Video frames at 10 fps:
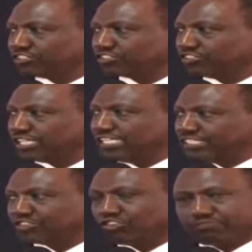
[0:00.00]
mention the
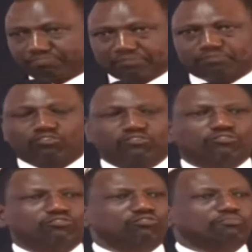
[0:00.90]
list of people
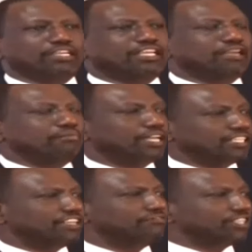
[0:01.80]
who became
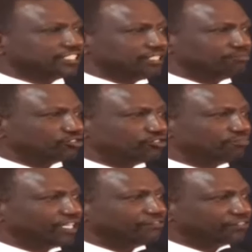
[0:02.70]
either victims
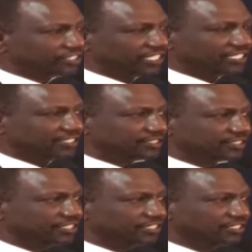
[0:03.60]
or beneficiaries